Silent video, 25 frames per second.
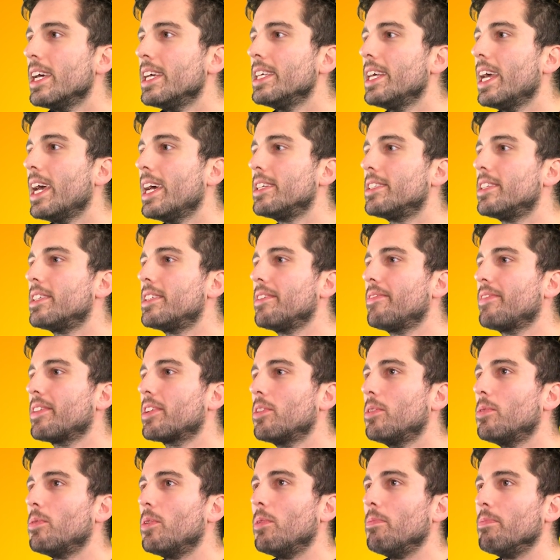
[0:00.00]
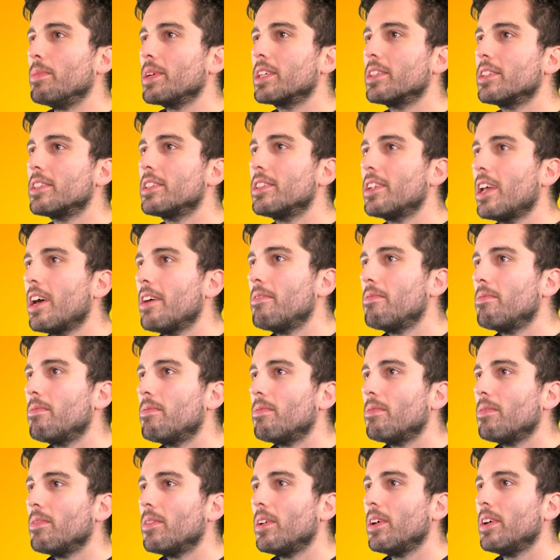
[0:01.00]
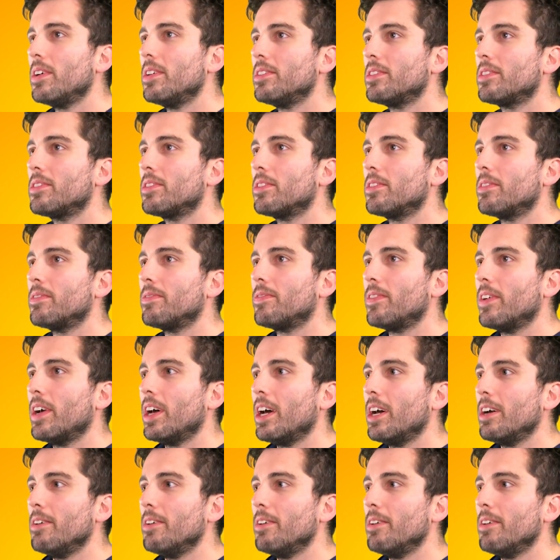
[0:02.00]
Yeah, it's a difficult one because there's no sort of